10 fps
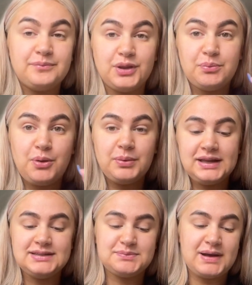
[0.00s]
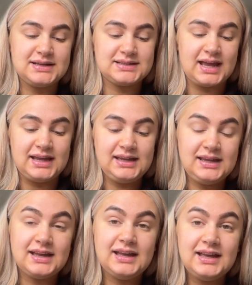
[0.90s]
But the pumpkin spice cake,
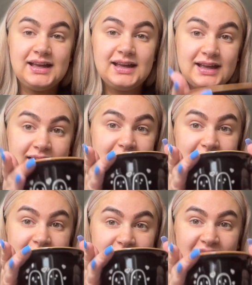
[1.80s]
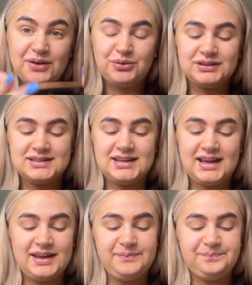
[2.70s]
I had one
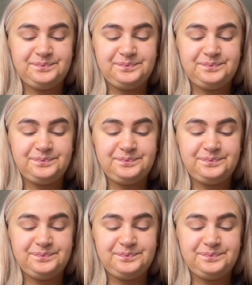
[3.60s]
today.